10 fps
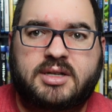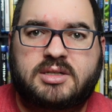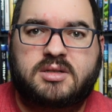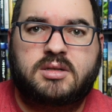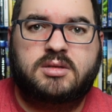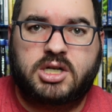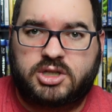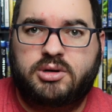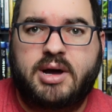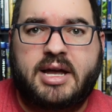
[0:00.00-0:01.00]
this,
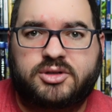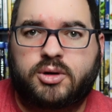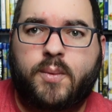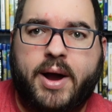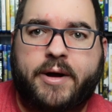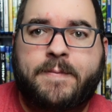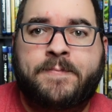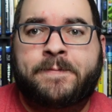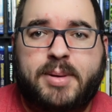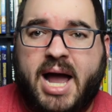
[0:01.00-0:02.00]
just so you guys are aware.
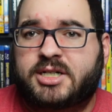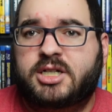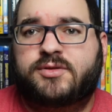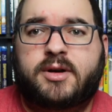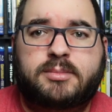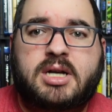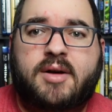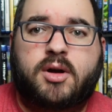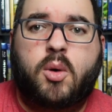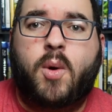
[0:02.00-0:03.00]
Bakshi's films
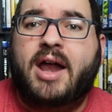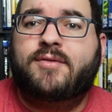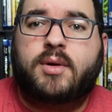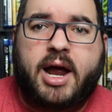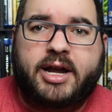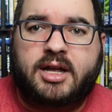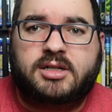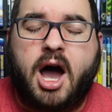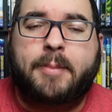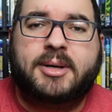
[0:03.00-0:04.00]
cover a wide variety
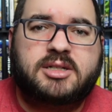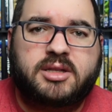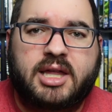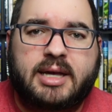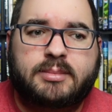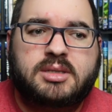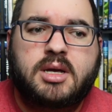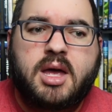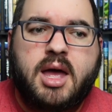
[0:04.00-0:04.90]
of topics and themes.